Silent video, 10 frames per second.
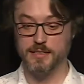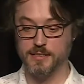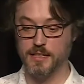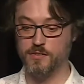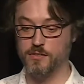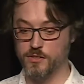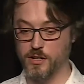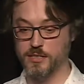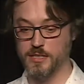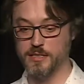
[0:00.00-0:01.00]
to see if the
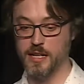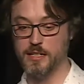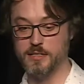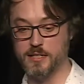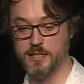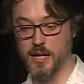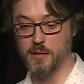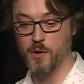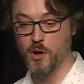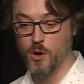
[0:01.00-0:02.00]
resulting state is the same,